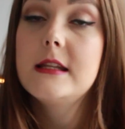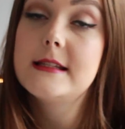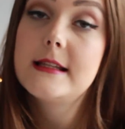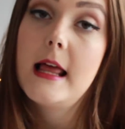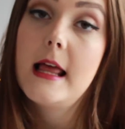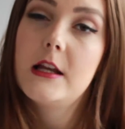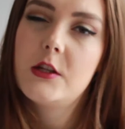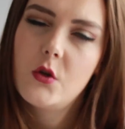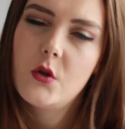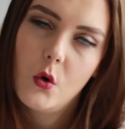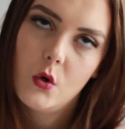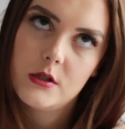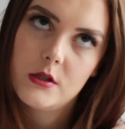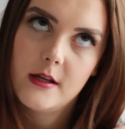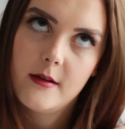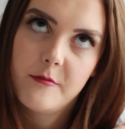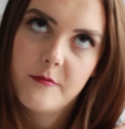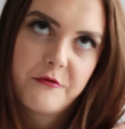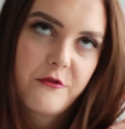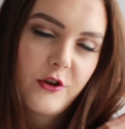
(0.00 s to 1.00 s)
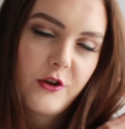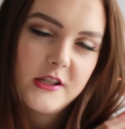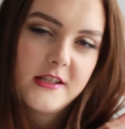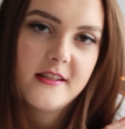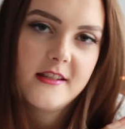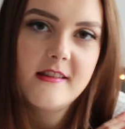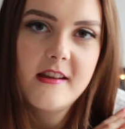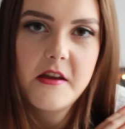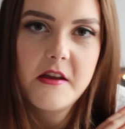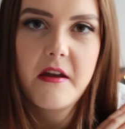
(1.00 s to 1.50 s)
slash autumn for us
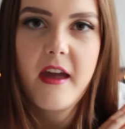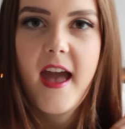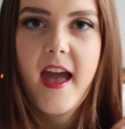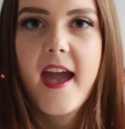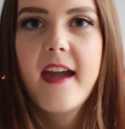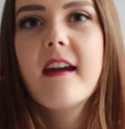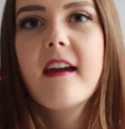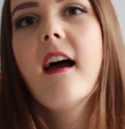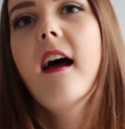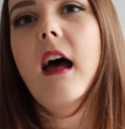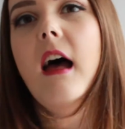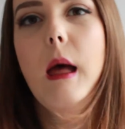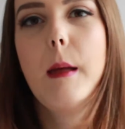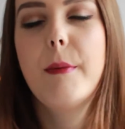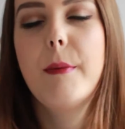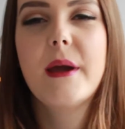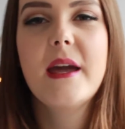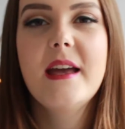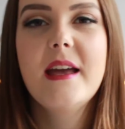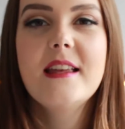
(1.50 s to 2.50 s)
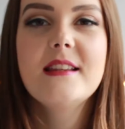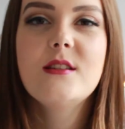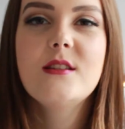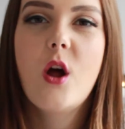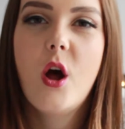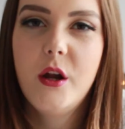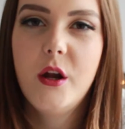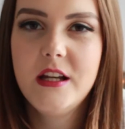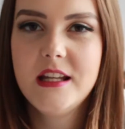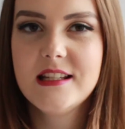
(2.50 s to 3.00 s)
in the UK, because
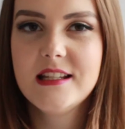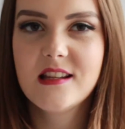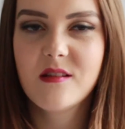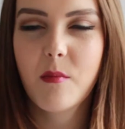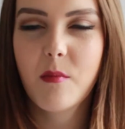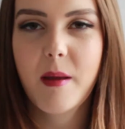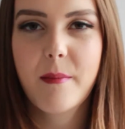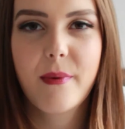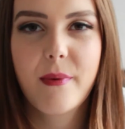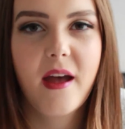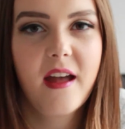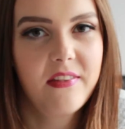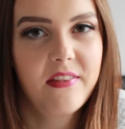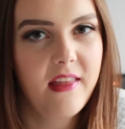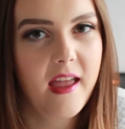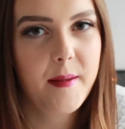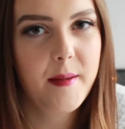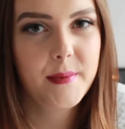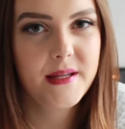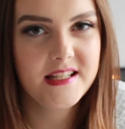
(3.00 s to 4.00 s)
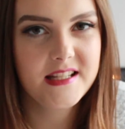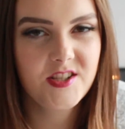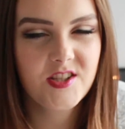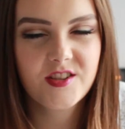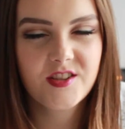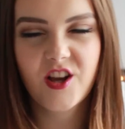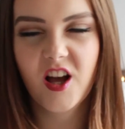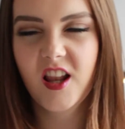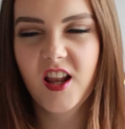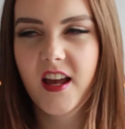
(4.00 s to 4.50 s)
not only is it my birthday, but it's
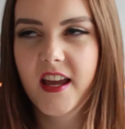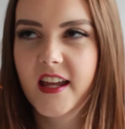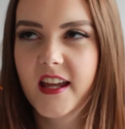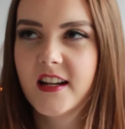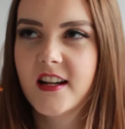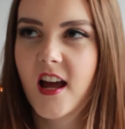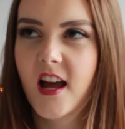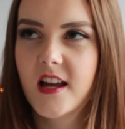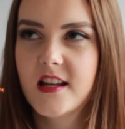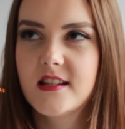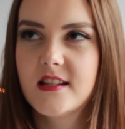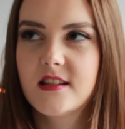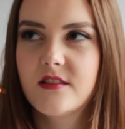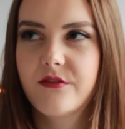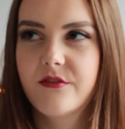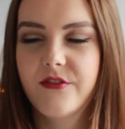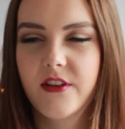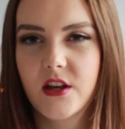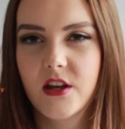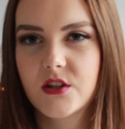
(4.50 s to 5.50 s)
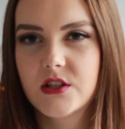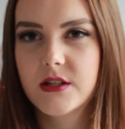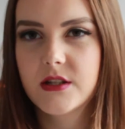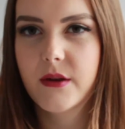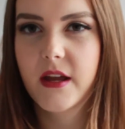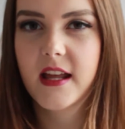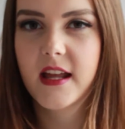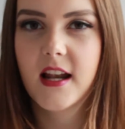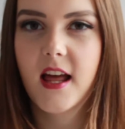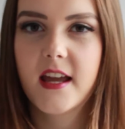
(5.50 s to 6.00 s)
just got like a nice feel to
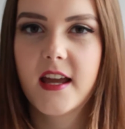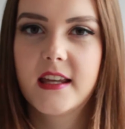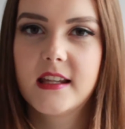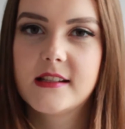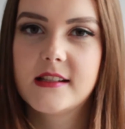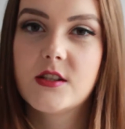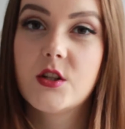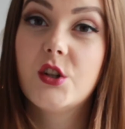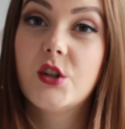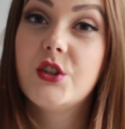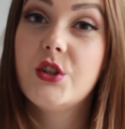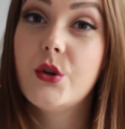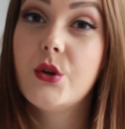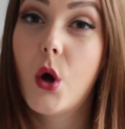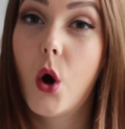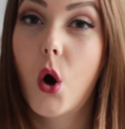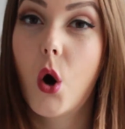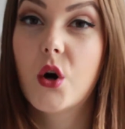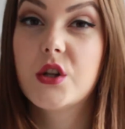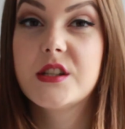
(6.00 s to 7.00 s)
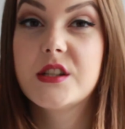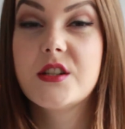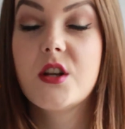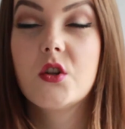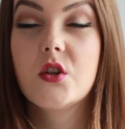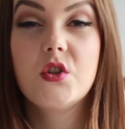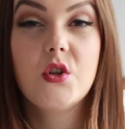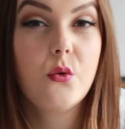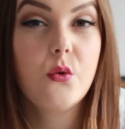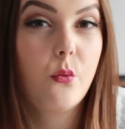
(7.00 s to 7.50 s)
it. Like, it's not too cold, it's
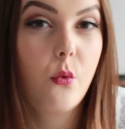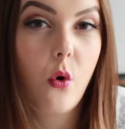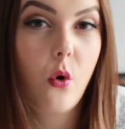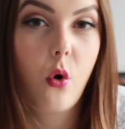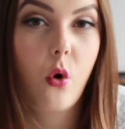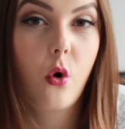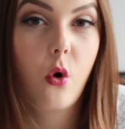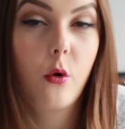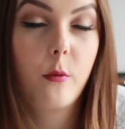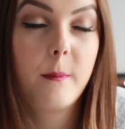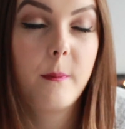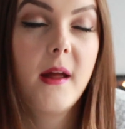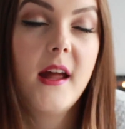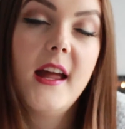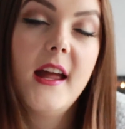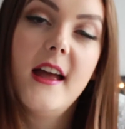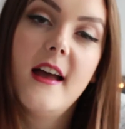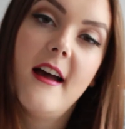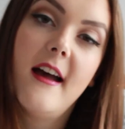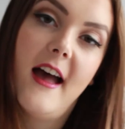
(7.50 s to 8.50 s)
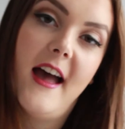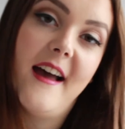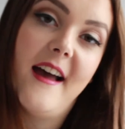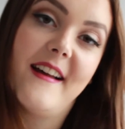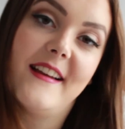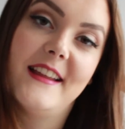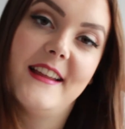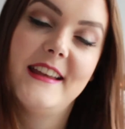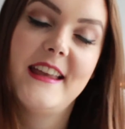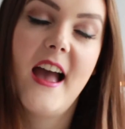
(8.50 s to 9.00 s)
not too warm,
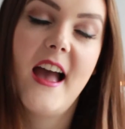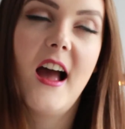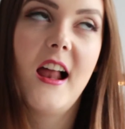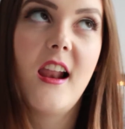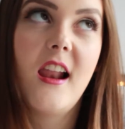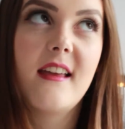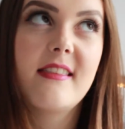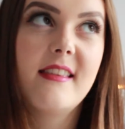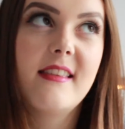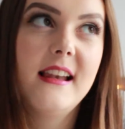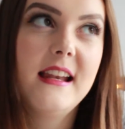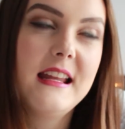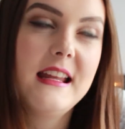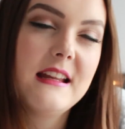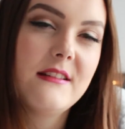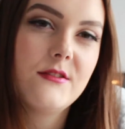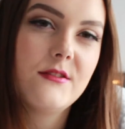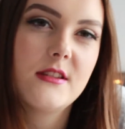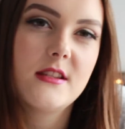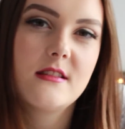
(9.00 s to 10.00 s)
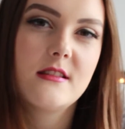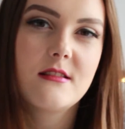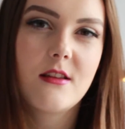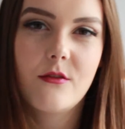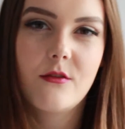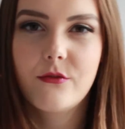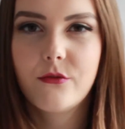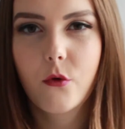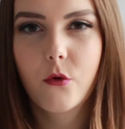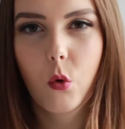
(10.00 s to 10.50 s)
and yeah, I like the leaves
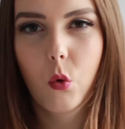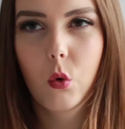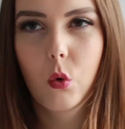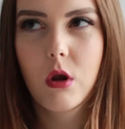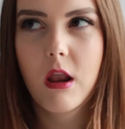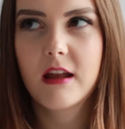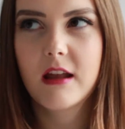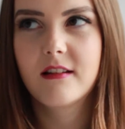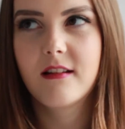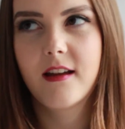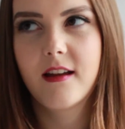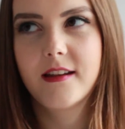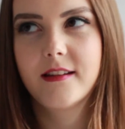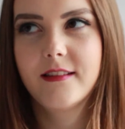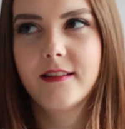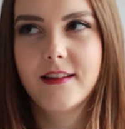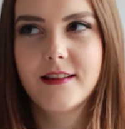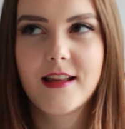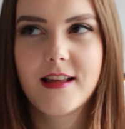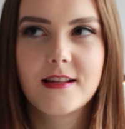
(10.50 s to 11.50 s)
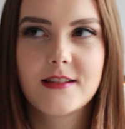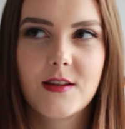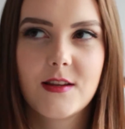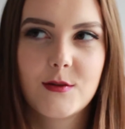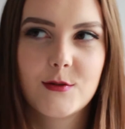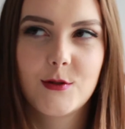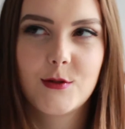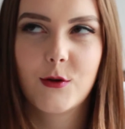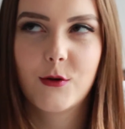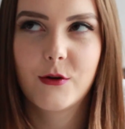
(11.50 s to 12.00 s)
that fall, and like, that
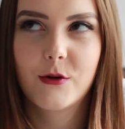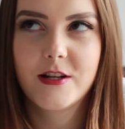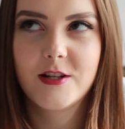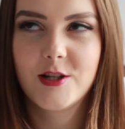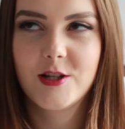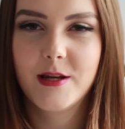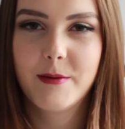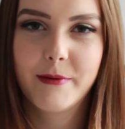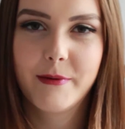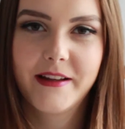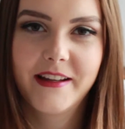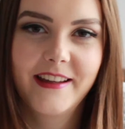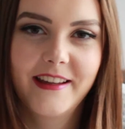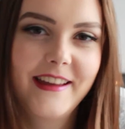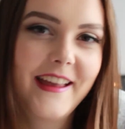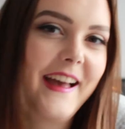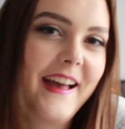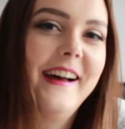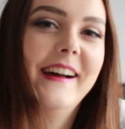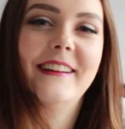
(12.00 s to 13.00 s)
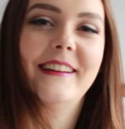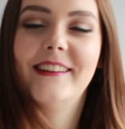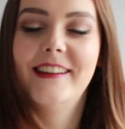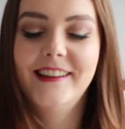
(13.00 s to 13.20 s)
sounds so cringy, but yeah.